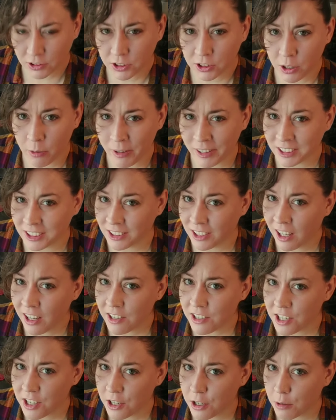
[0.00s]
So it's
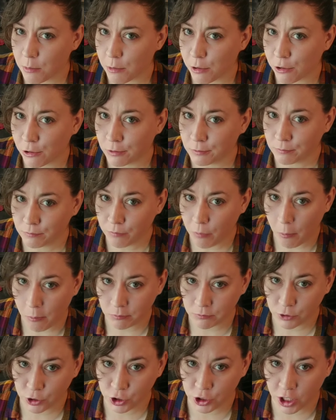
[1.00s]
not terrible.
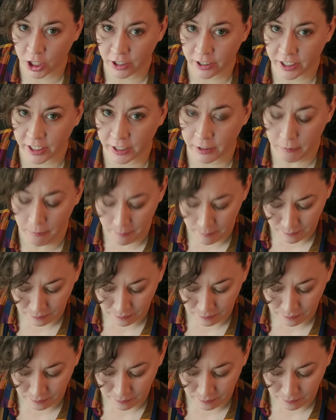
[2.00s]
Shocking.